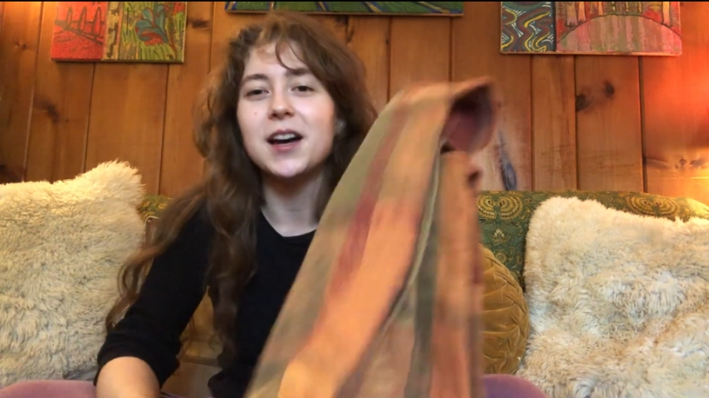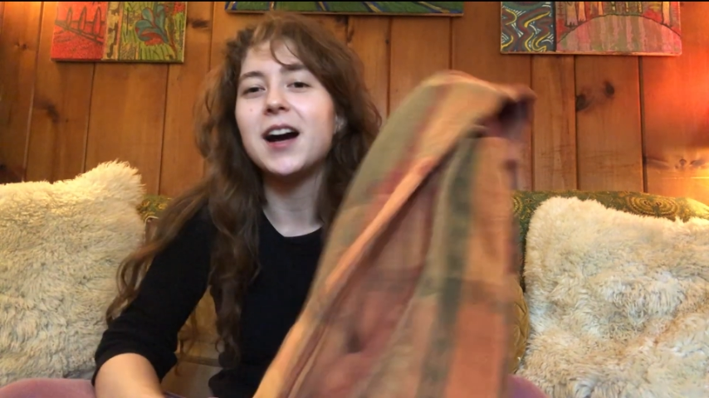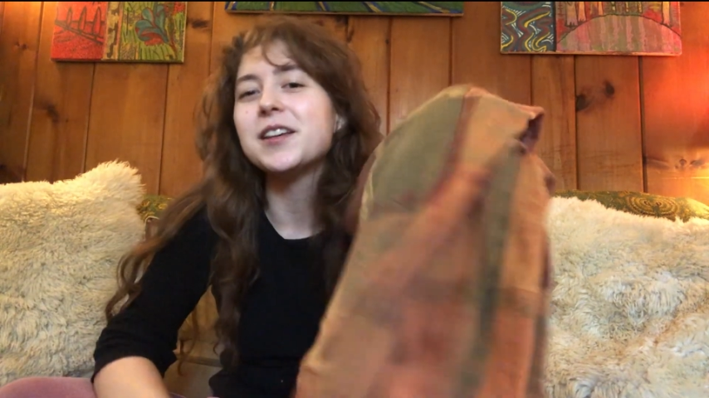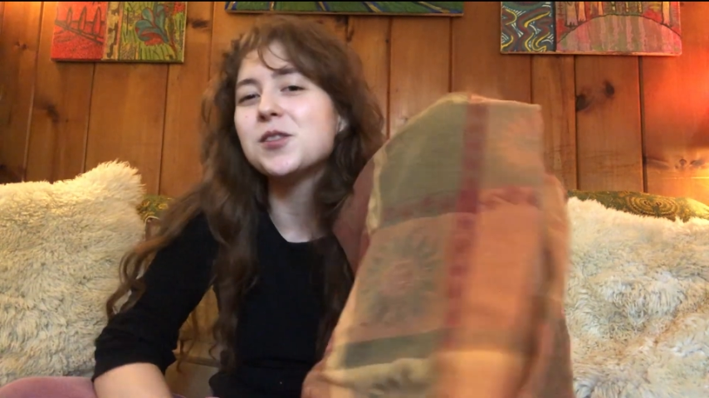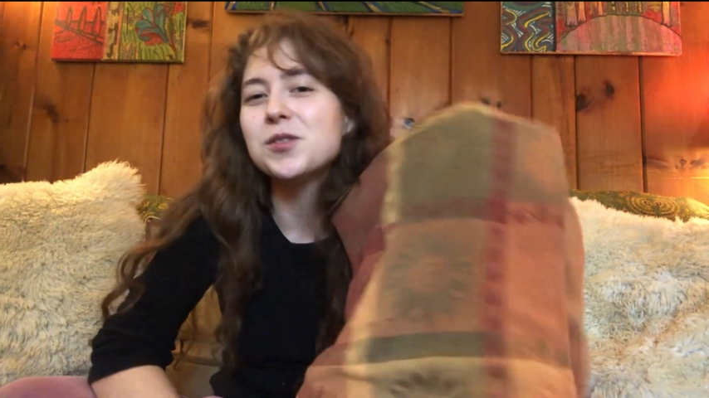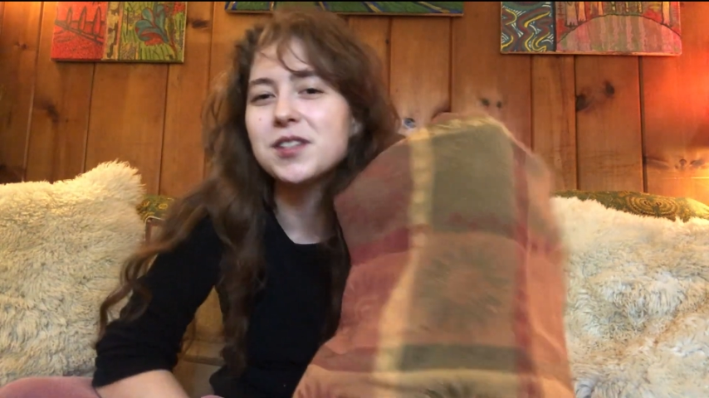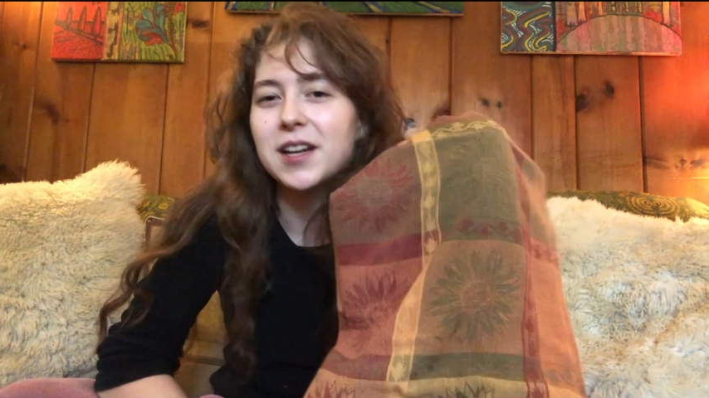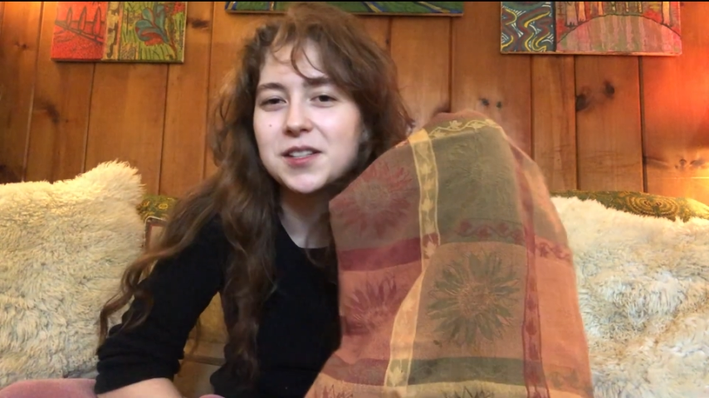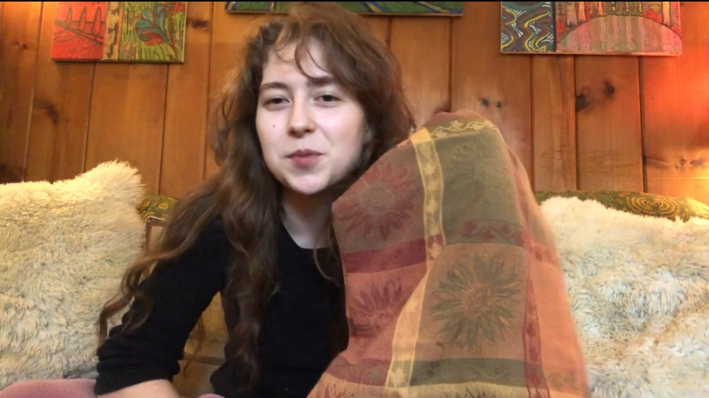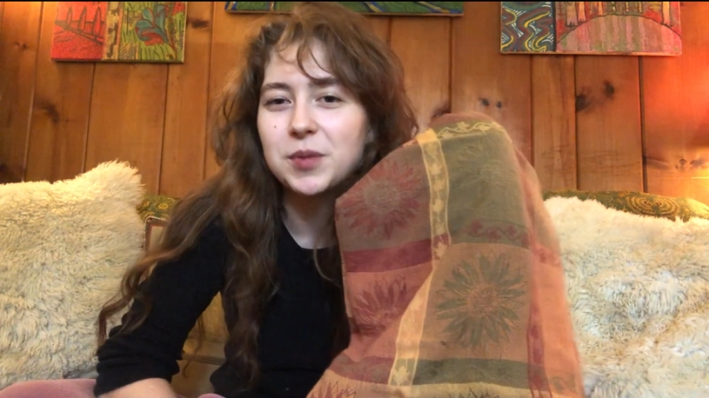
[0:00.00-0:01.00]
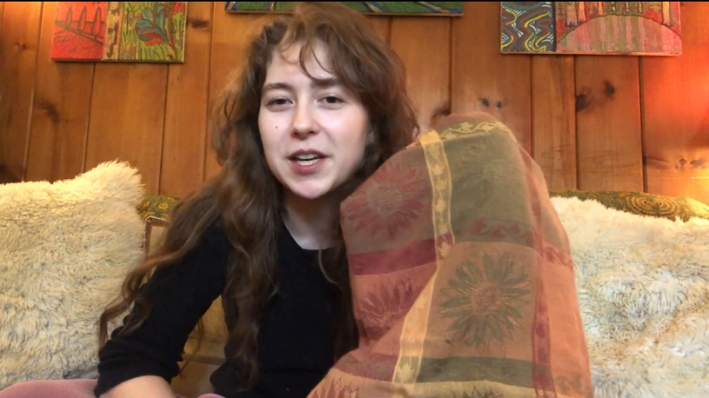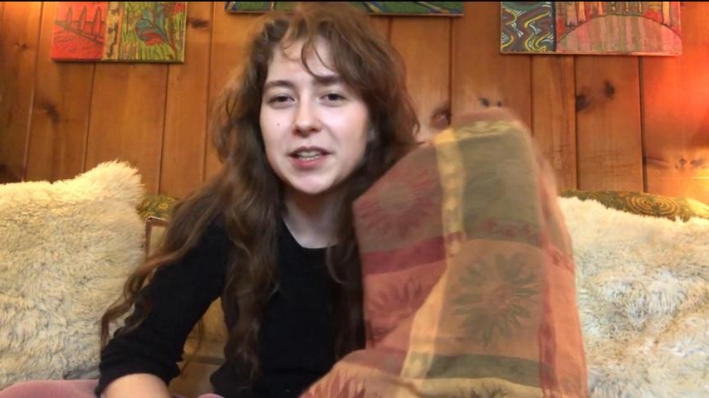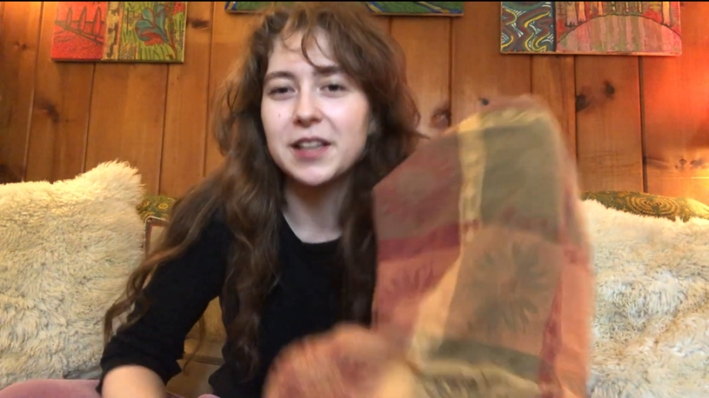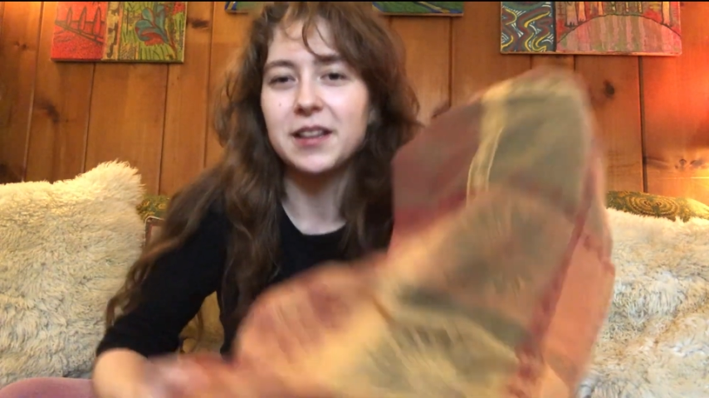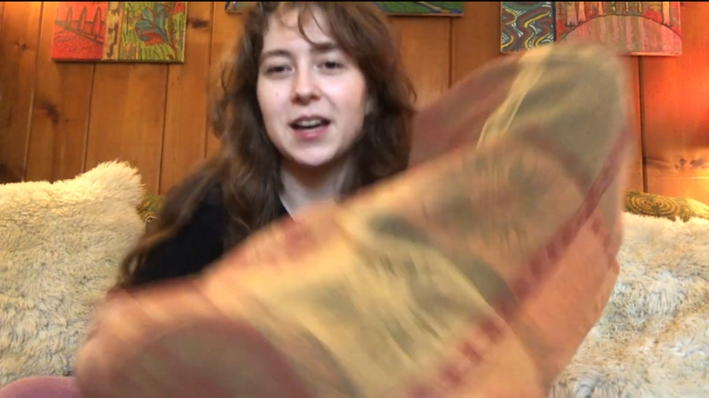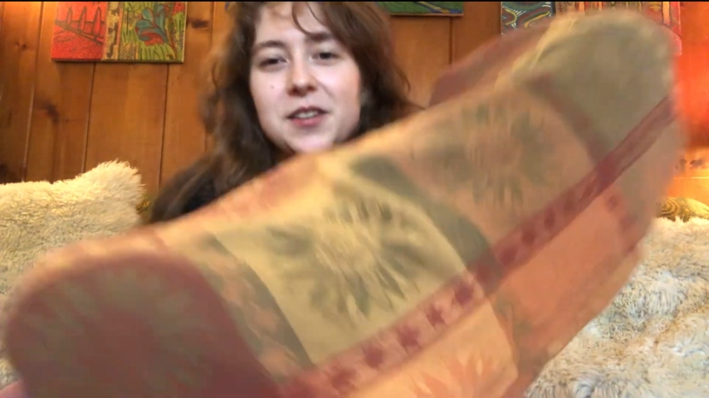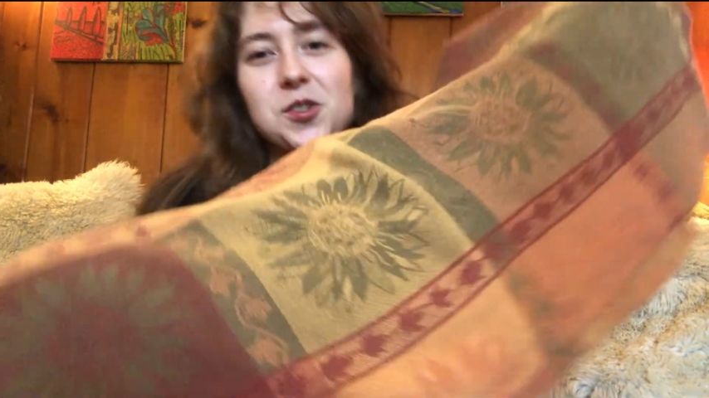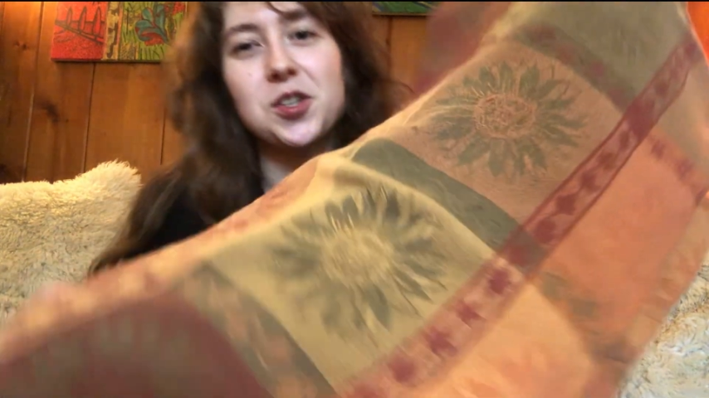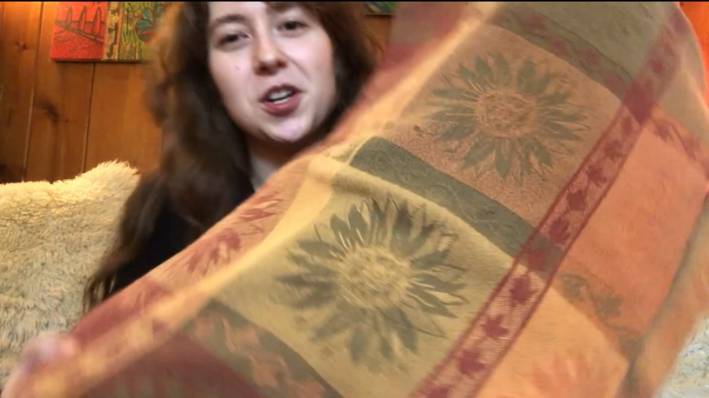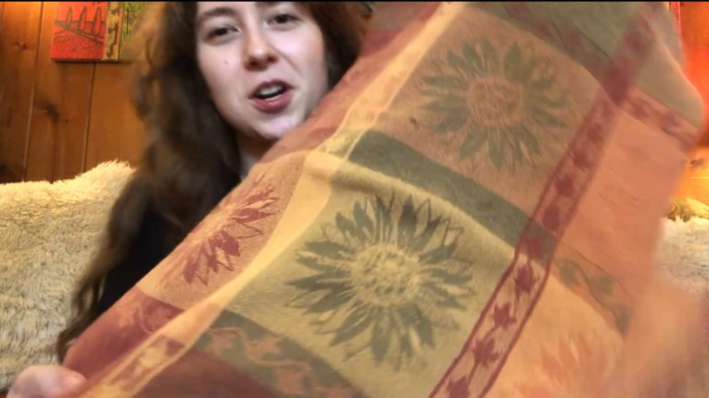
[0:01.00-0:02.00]
I used it as a blanket
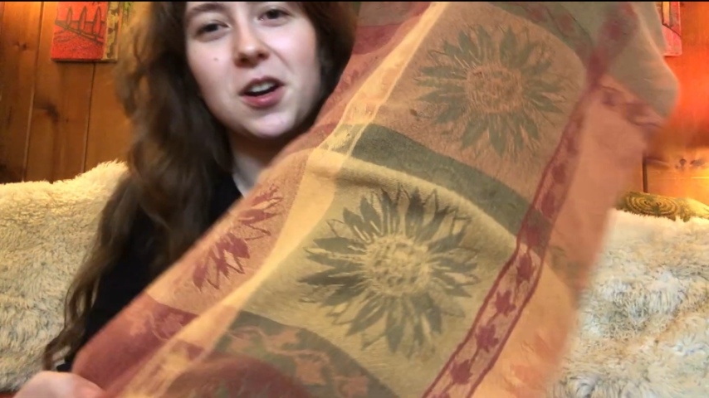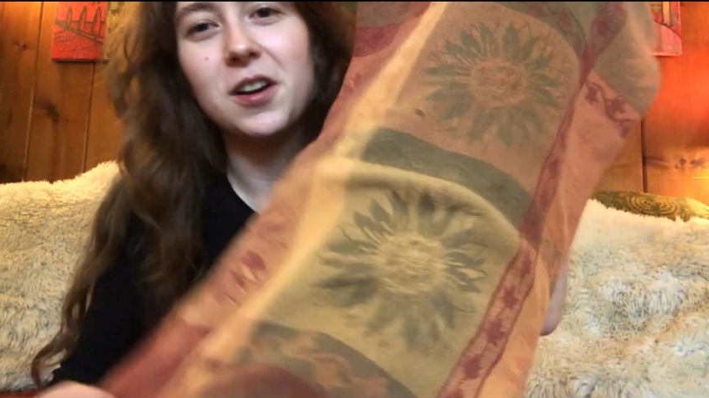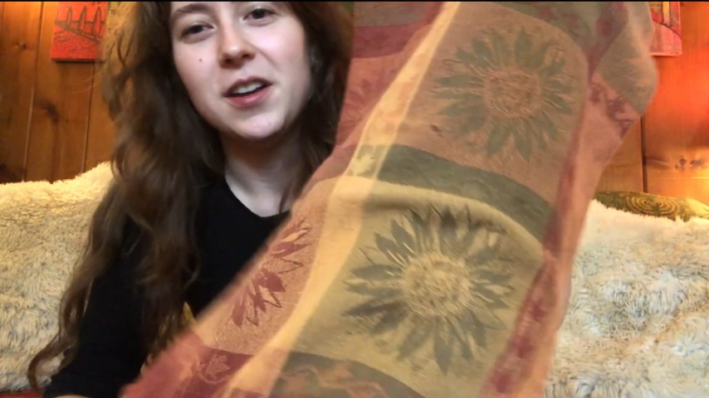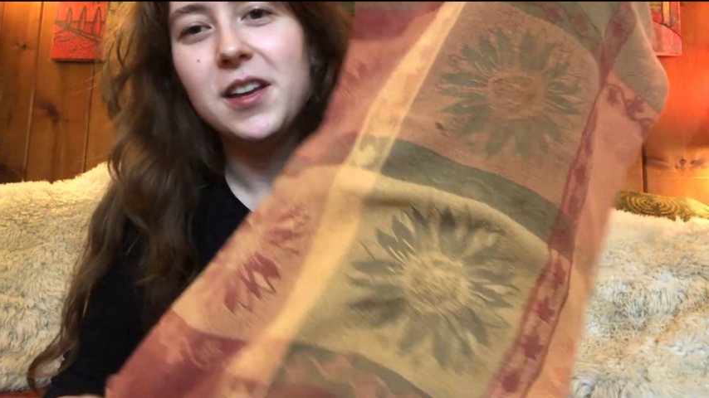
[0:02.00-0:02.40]
last year.